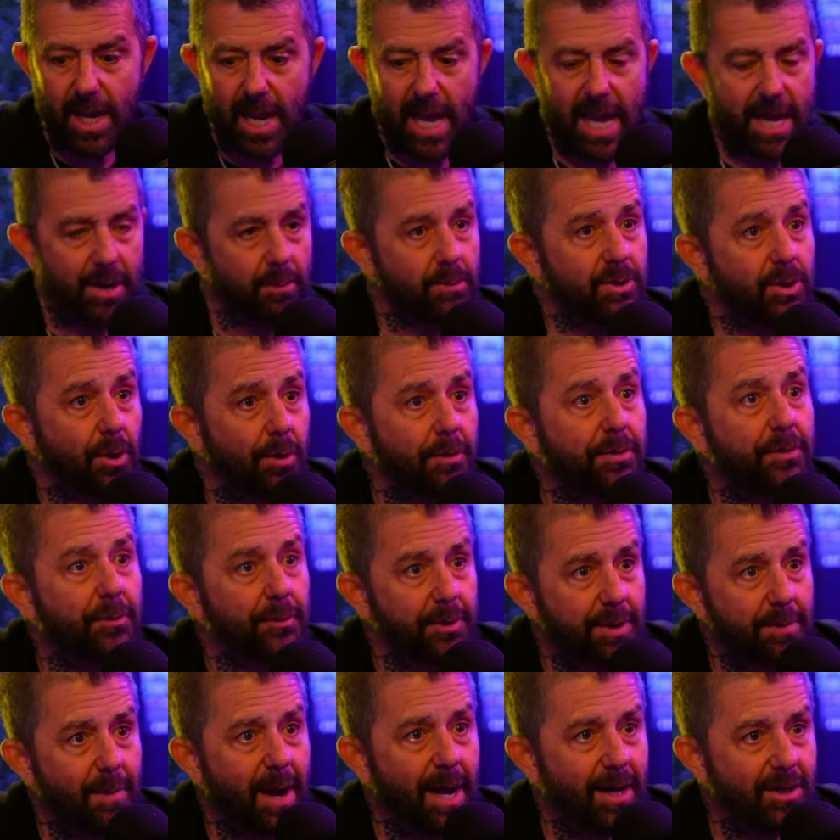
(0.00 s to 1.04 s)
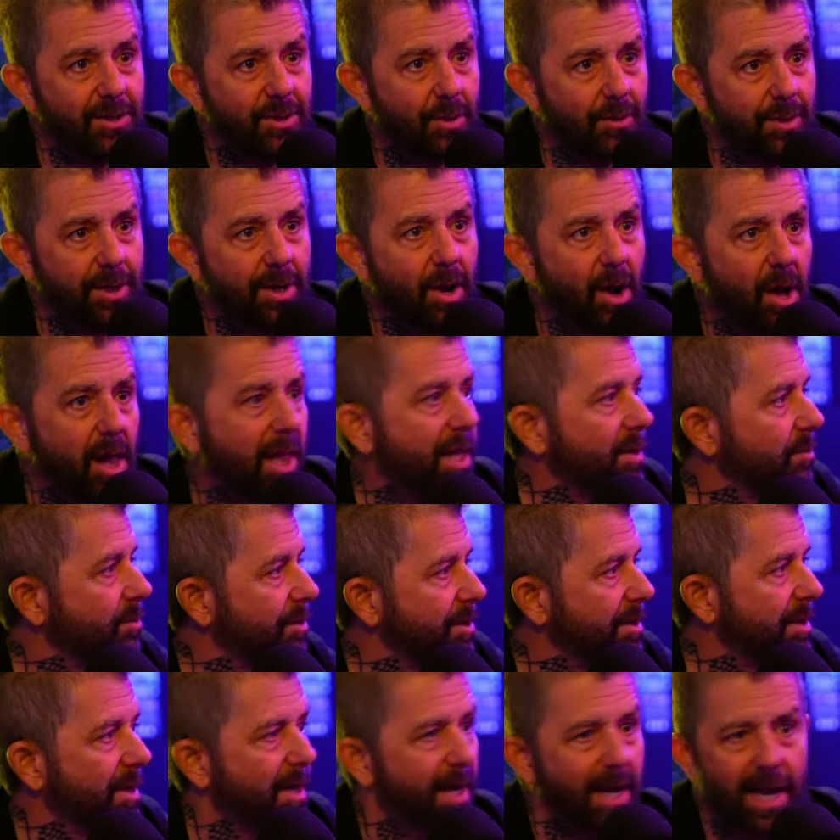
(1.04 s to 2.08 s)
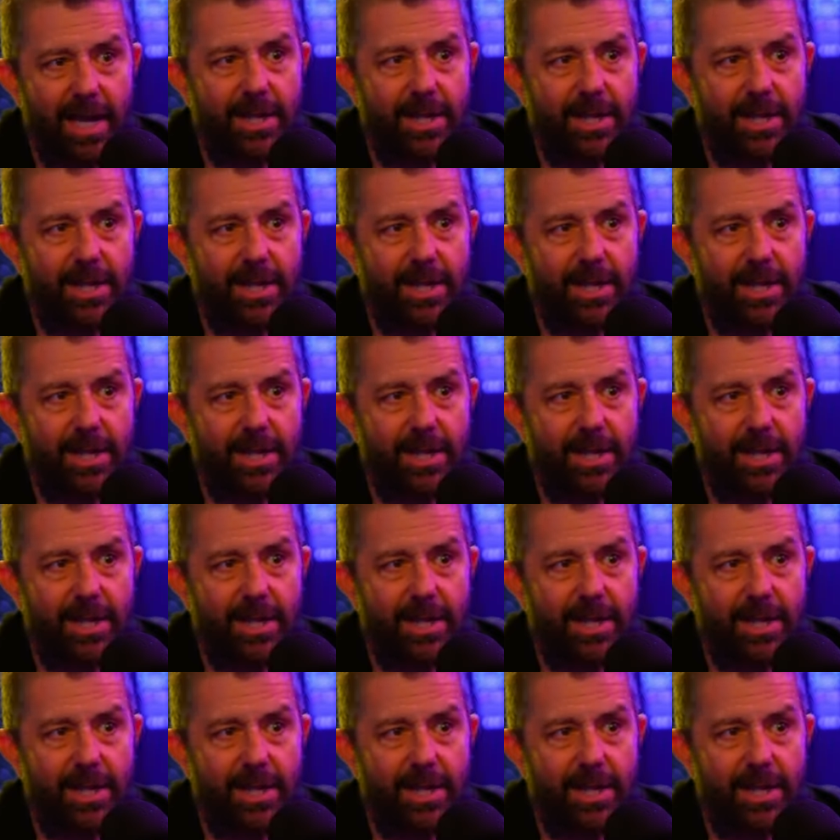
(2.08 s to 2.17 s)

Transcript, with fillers: And it was our 30-mile zone in Hollywood. Yeah.